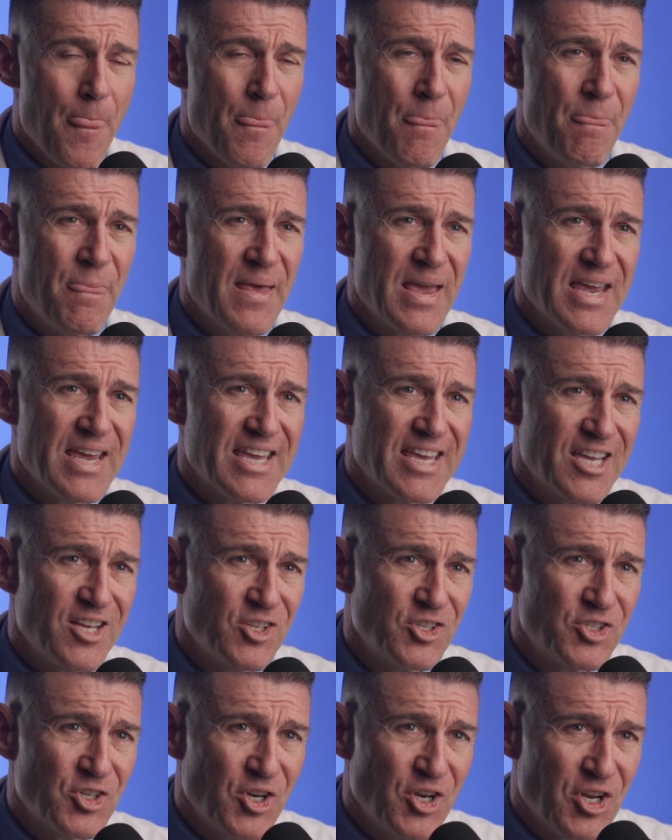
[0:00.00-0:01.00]
they
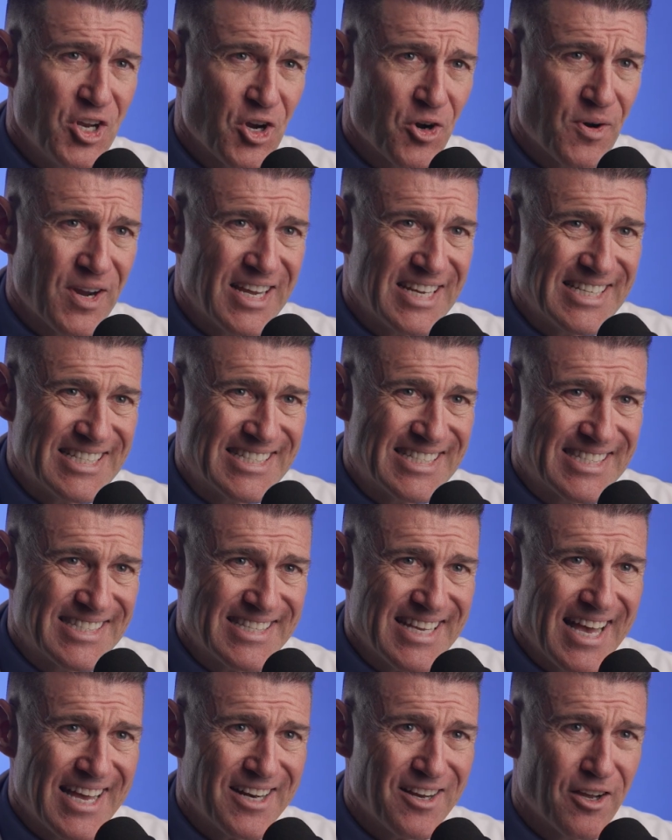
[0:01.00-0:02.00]
engineer a
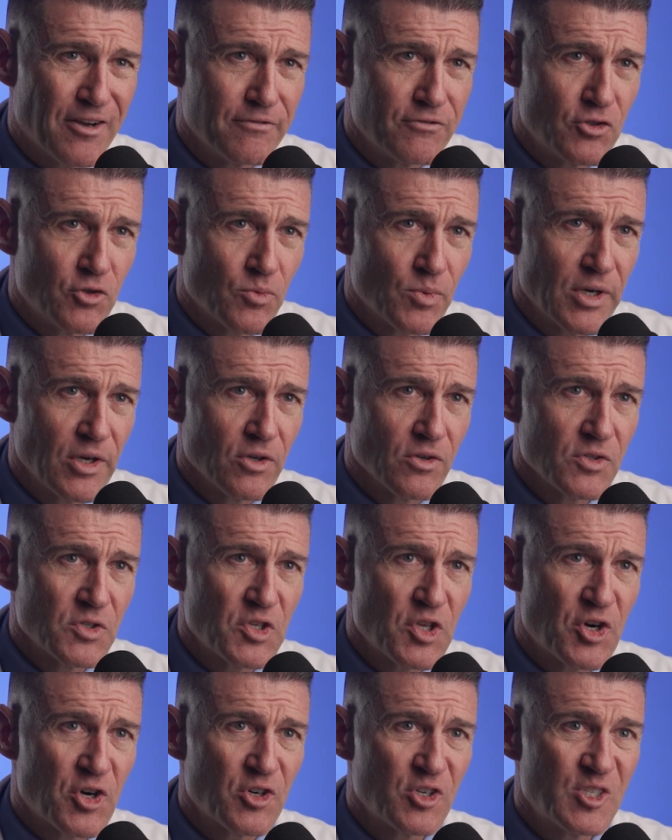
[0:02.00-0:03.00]
set of
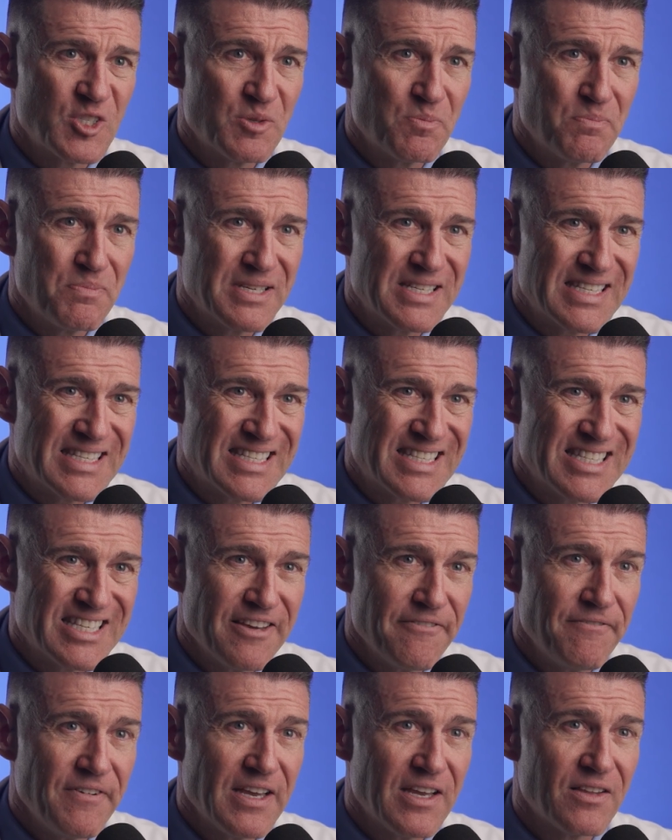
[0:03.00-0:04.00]
drills that are
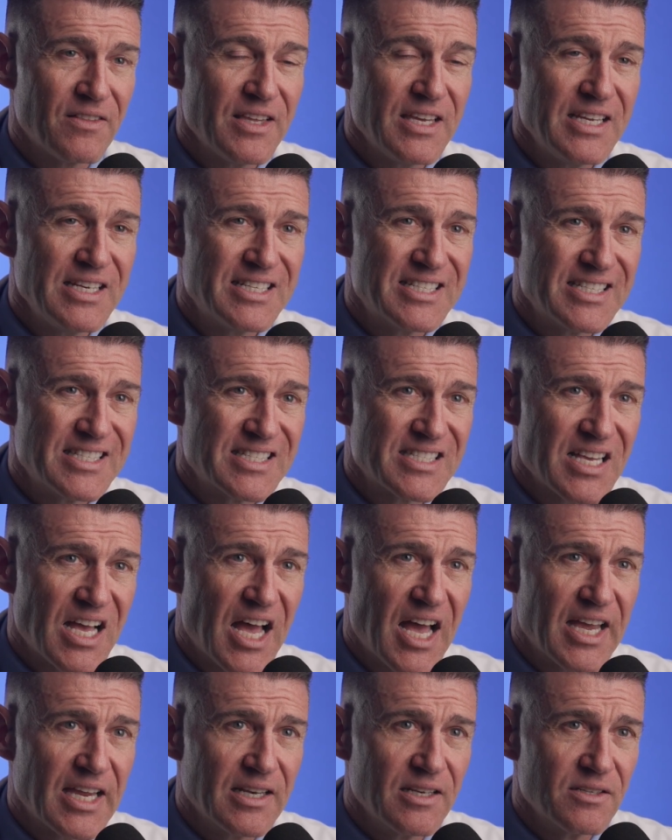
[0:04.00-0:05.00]
specifically
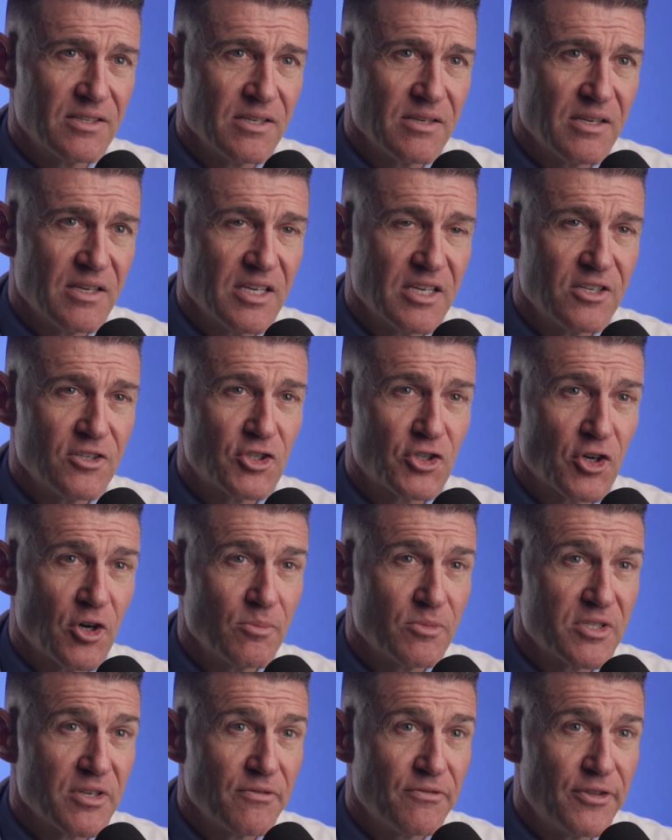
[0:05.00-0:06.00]
designed in
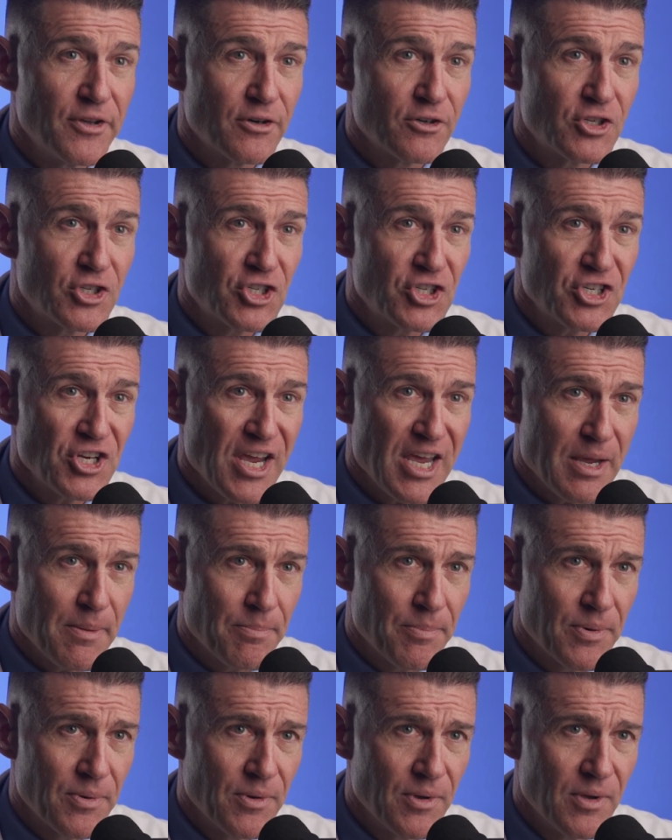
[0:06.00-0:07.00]
terms of their
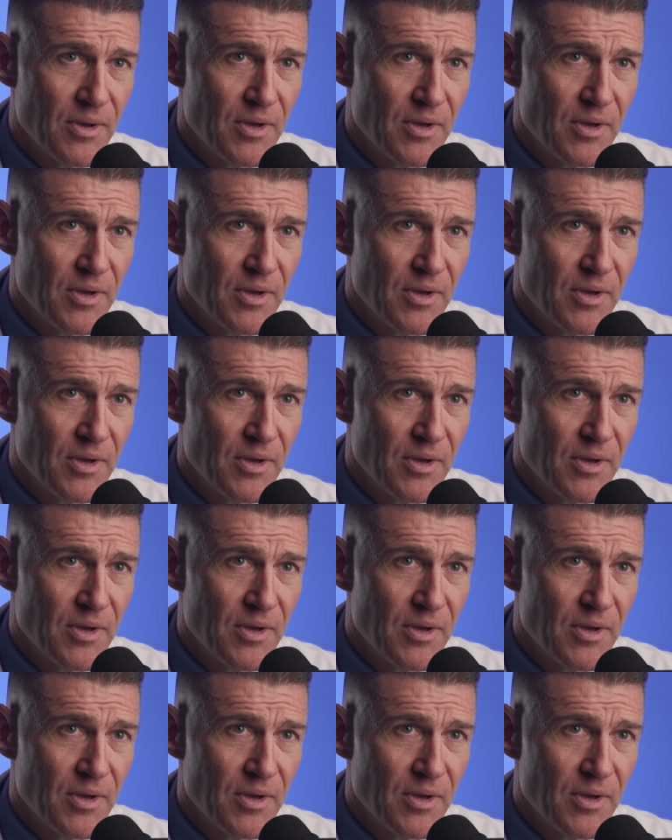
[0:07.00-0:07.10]
shape